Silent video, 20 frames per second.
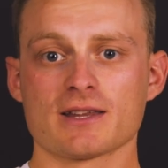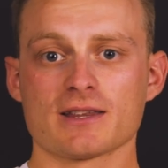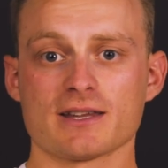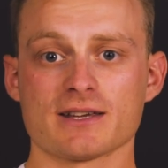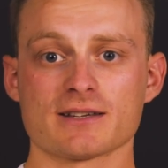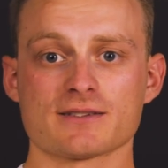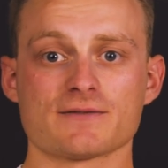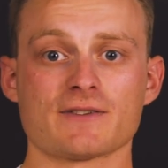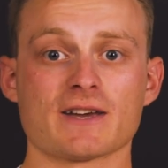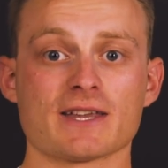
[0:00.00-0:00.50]

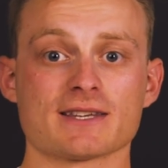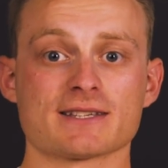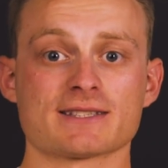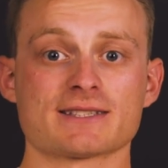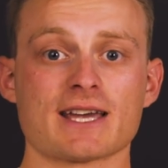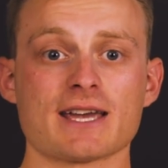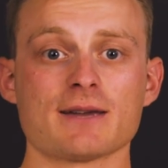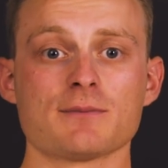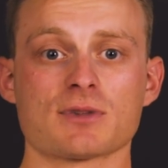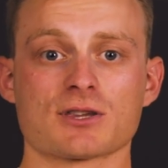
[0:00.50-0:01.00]
This fit the
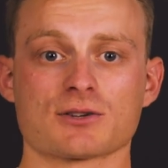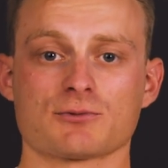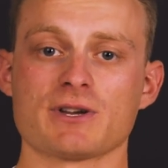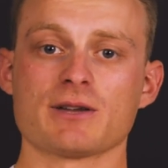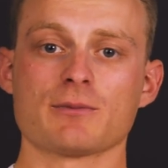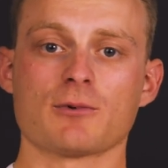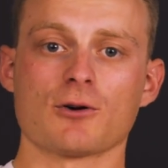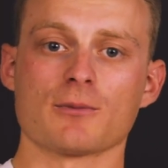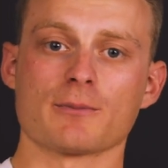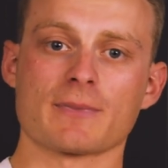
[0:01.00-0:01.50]
same
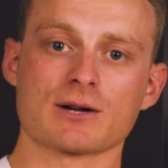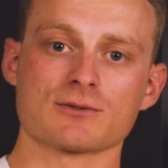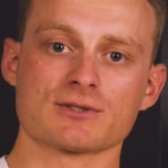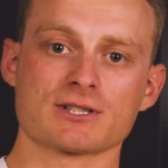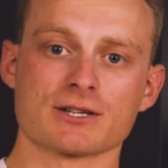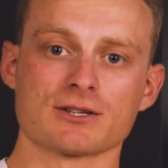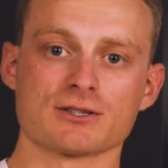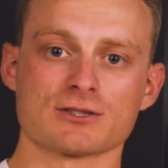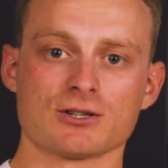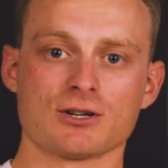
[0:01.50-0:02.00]
3 bolt
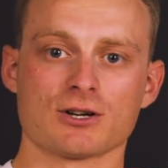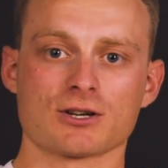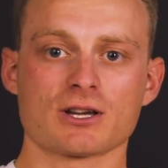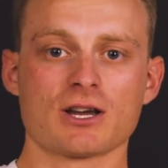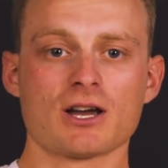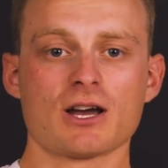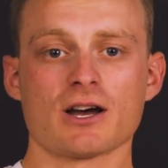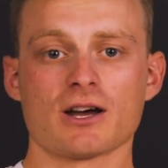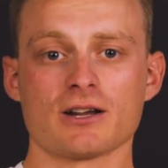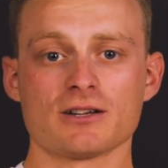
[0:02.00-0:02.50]
mounting as look
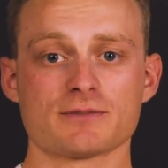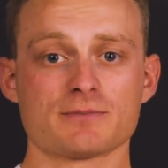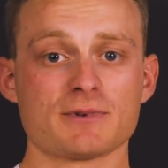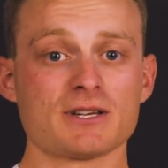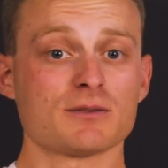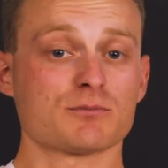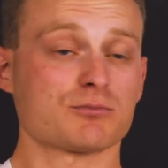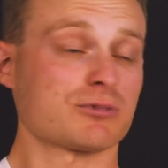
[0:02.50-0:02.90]
and has been a